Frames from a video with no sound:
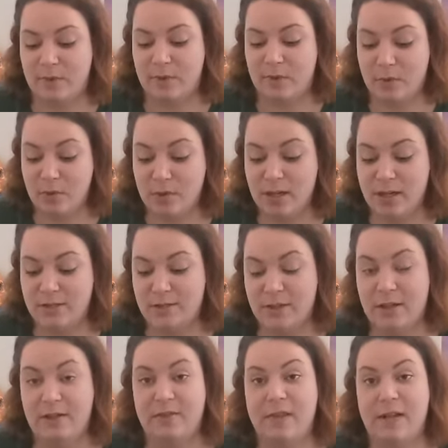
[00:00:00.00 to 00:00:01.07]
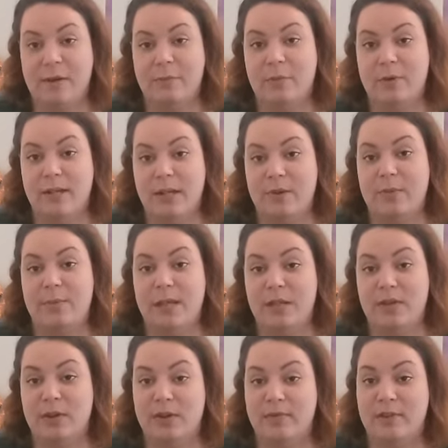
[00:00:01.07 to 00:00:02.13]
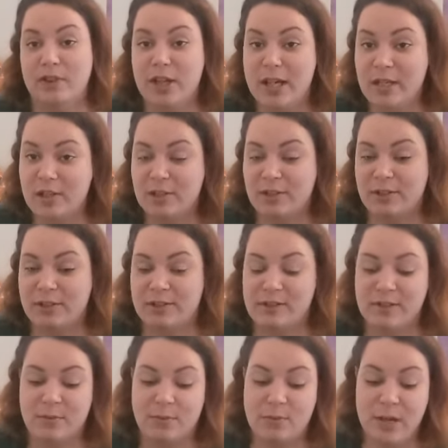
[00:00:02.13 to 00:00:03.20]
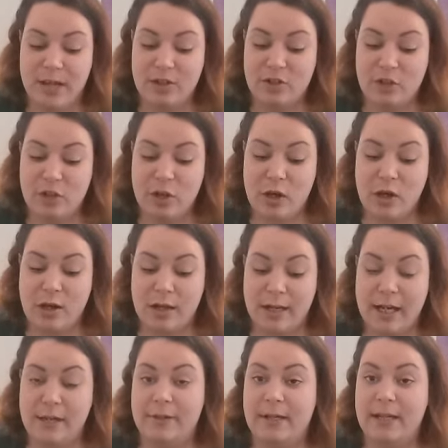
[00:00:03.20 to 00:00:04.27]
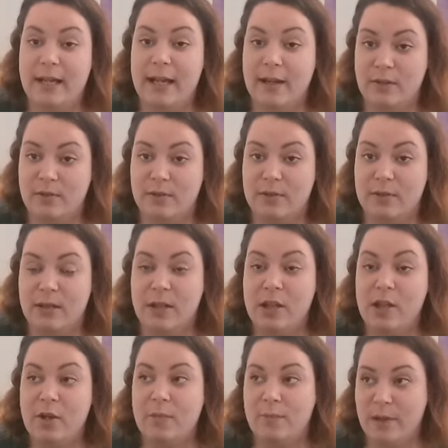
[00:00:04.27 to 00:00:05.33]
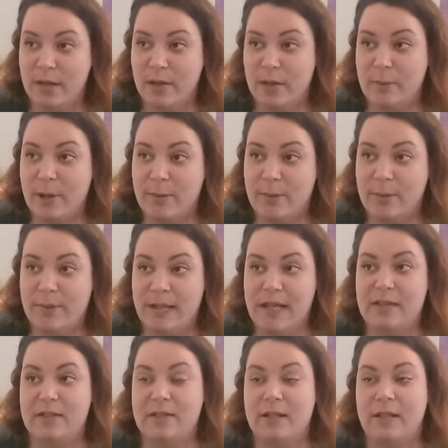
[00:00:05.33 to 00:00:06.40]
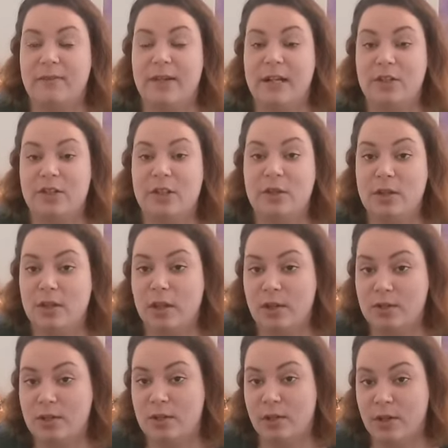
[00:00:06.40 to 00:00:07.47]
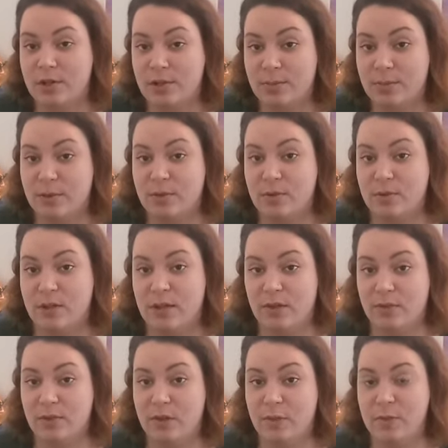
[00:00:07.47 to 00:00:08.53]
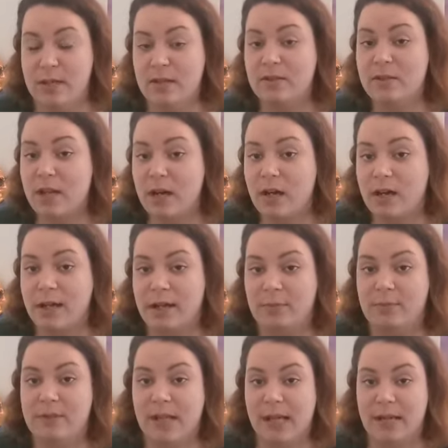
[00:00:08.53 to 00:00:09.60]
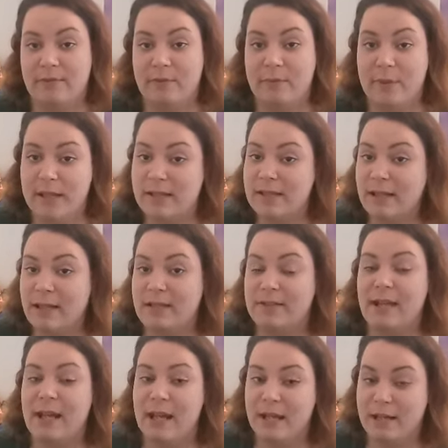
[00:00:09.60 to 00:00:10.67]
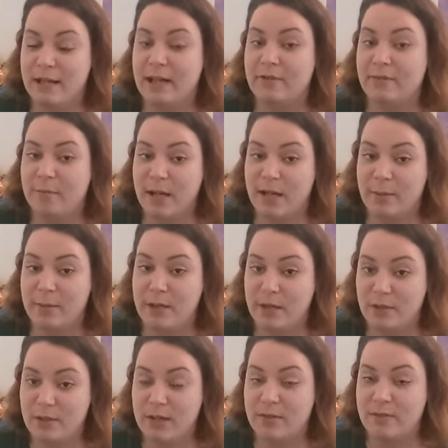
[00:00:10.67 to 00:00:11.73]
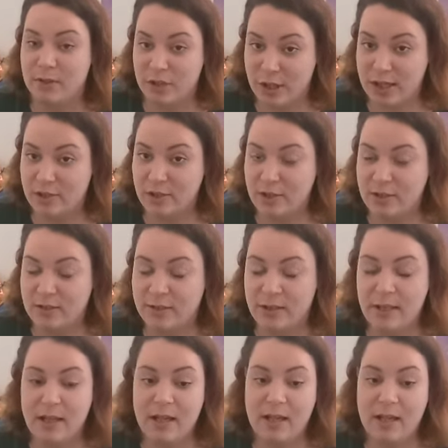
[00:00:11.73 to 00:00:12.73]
you all guys know that I'm already on B12 injections, which are carrying out. But the problem is I've actually got to go to a hospital in a few weeks' time to have a blood test and have my B12 injection.